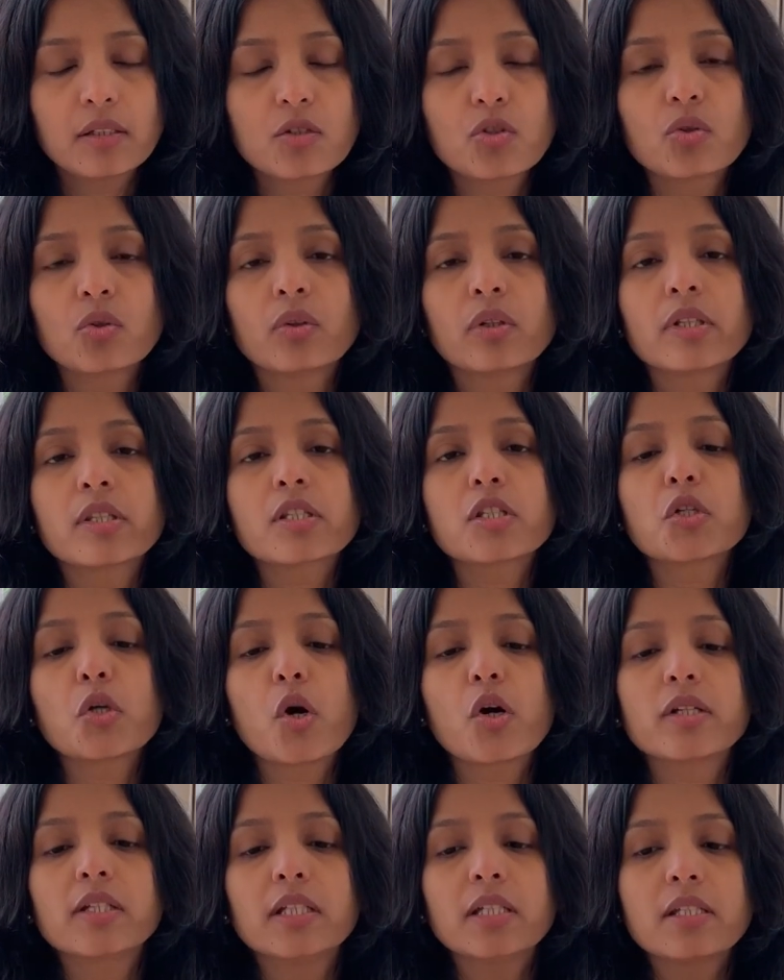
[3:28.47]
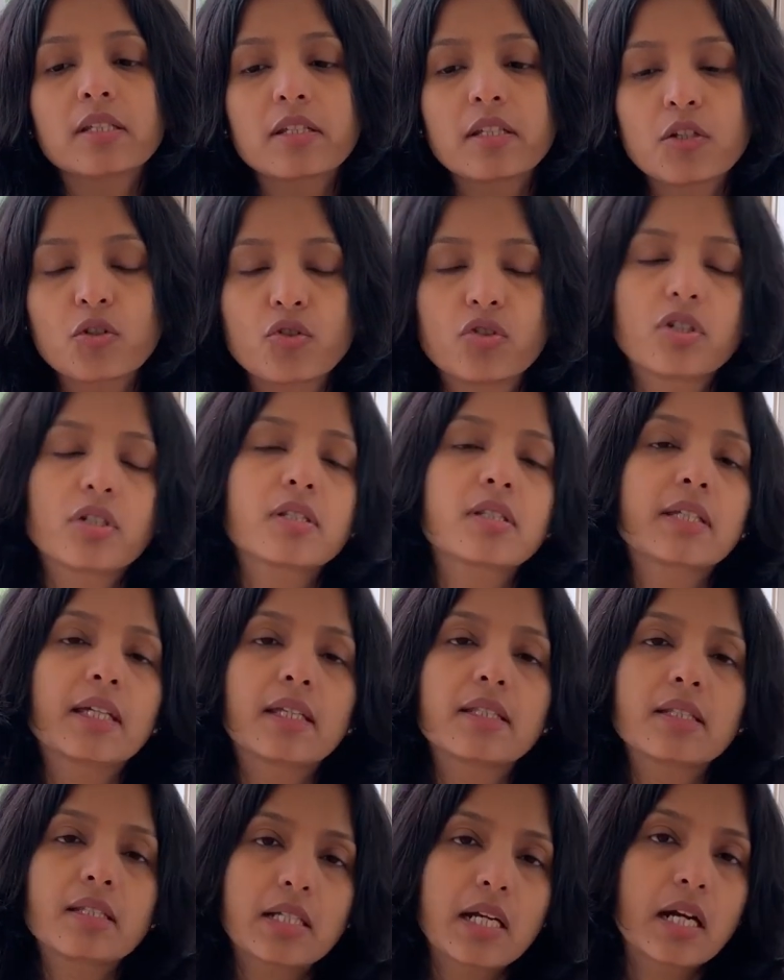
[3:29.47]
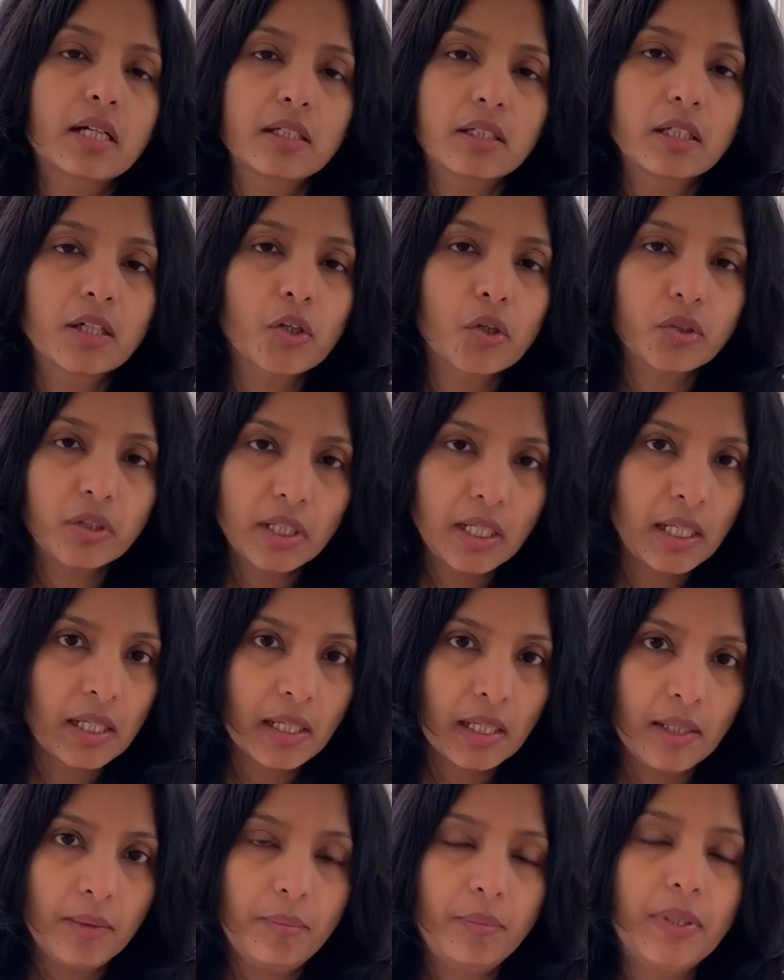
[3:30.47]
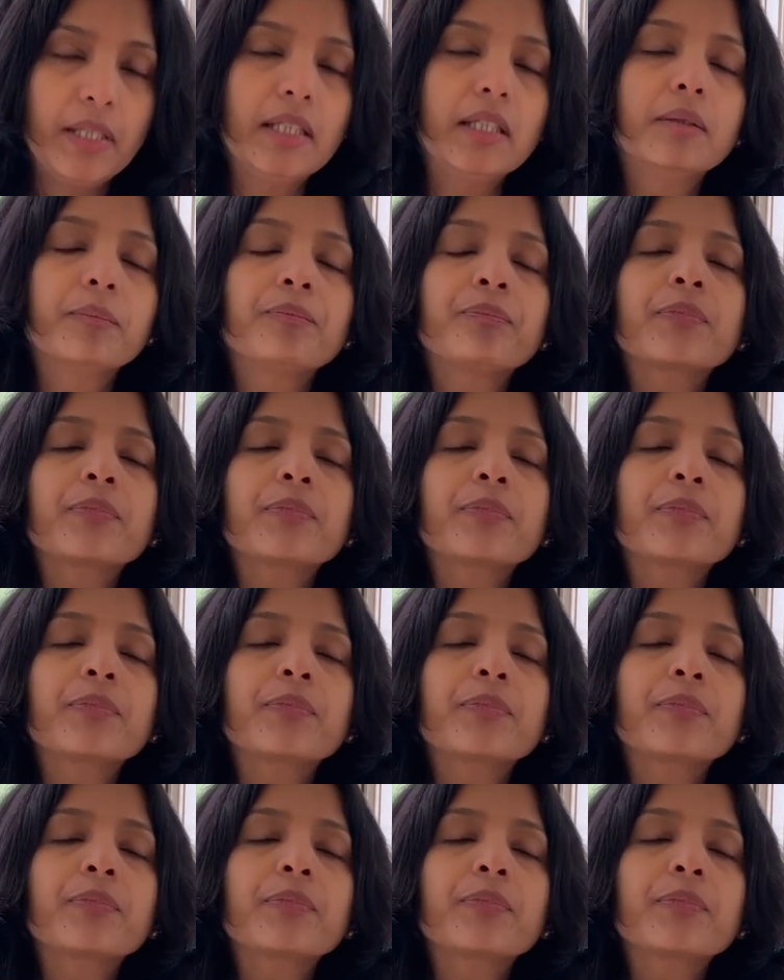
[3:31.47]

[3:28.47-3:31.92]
So it's not easy to just get started on AIP.